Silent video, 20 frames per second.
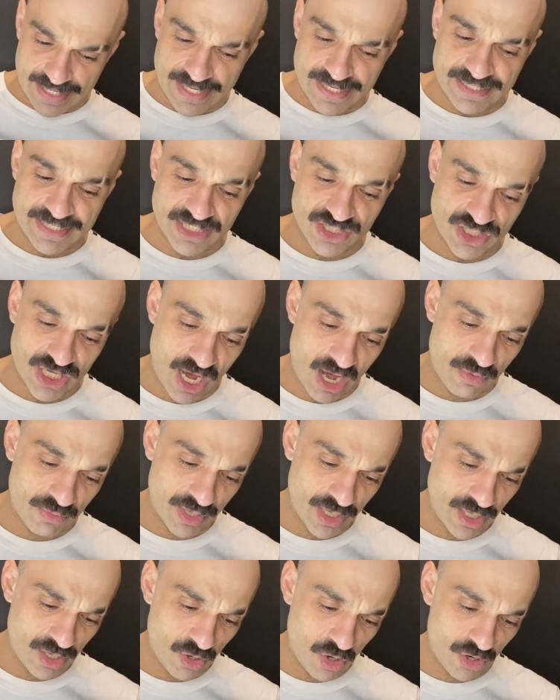in the
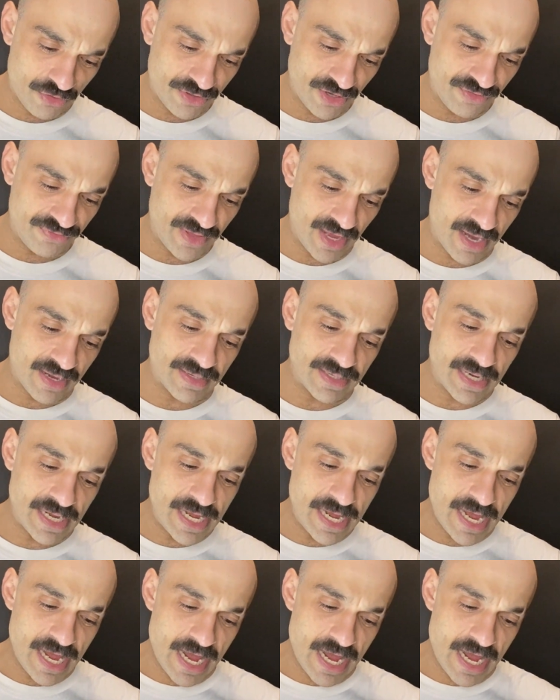shower other than